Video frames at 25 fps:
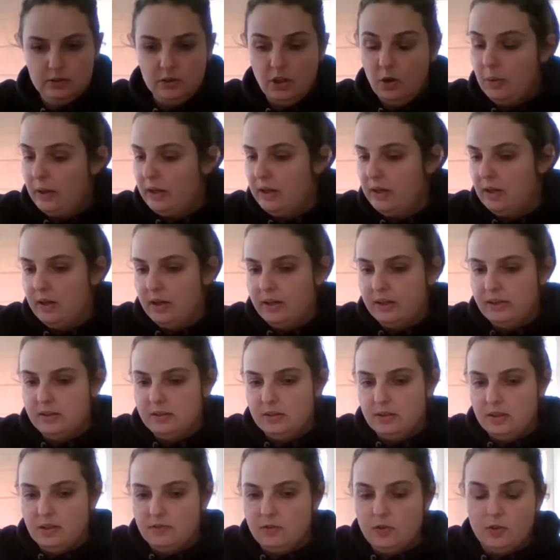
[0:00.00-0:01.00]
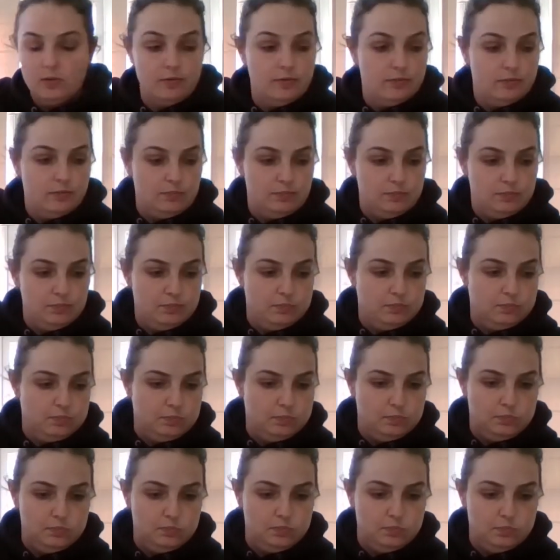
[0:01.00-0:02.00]
No, I lie. I've got
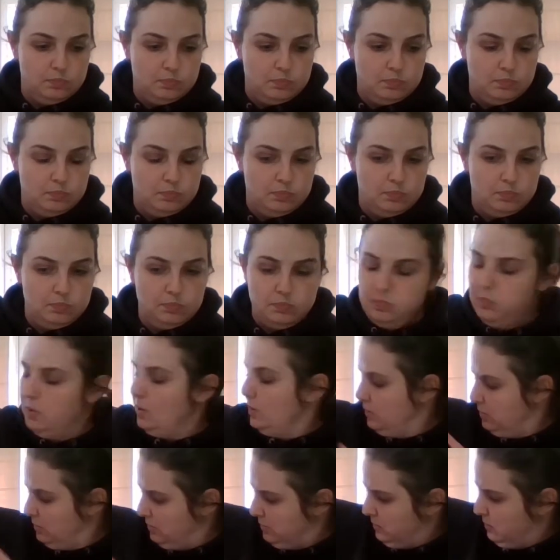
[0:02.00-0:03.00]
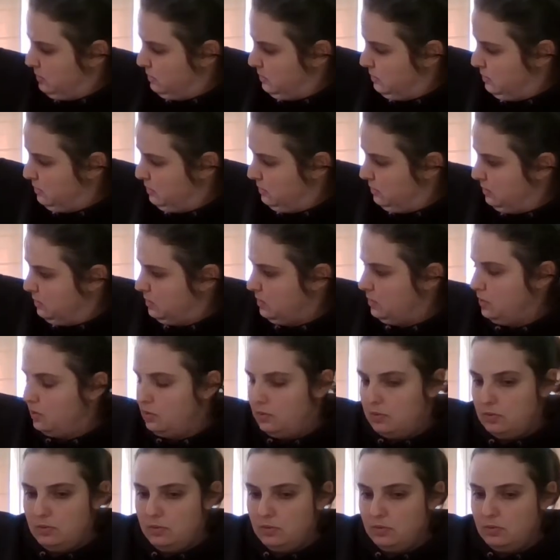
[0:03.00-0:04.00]
one,
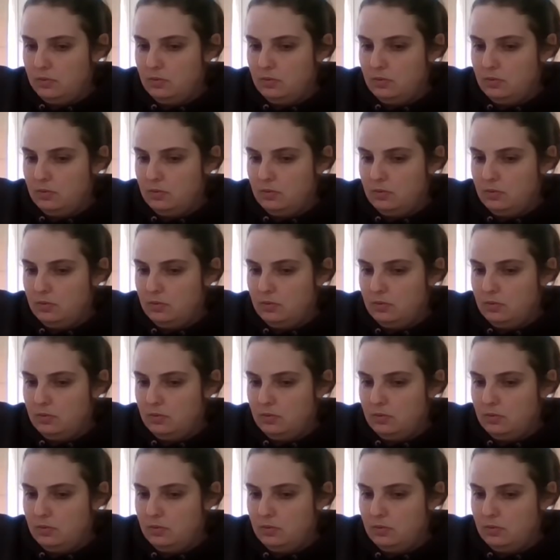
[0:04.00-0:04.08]
two,